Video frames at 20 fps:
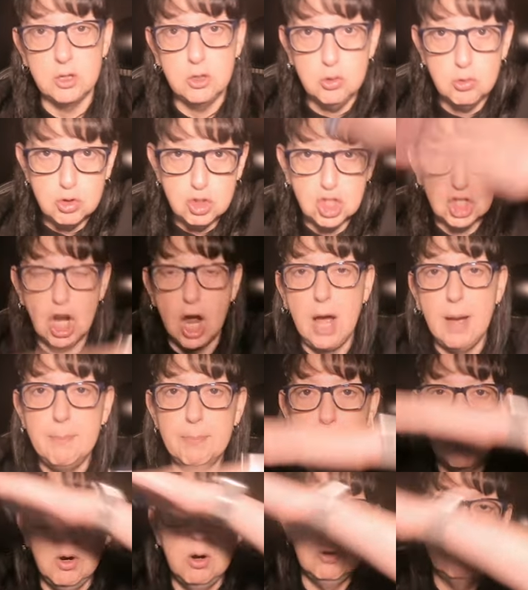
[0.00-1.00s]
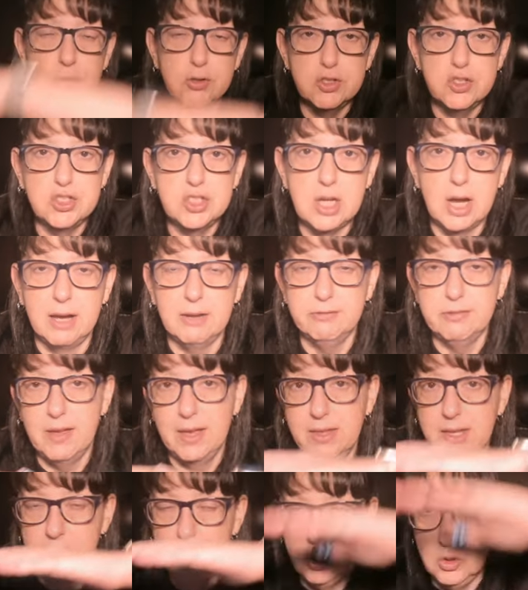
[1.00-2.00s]
you chomp over stuff and
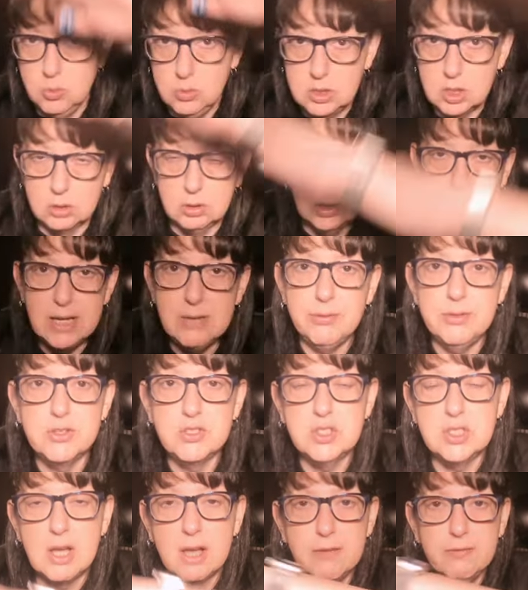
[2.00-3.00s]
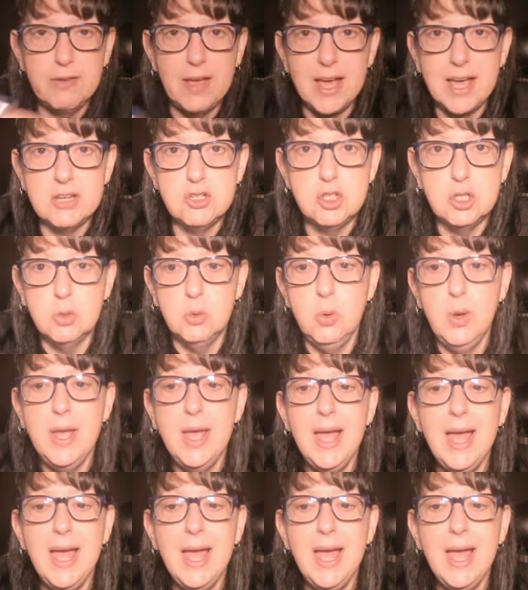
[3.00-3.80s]
then you delete the stuff as you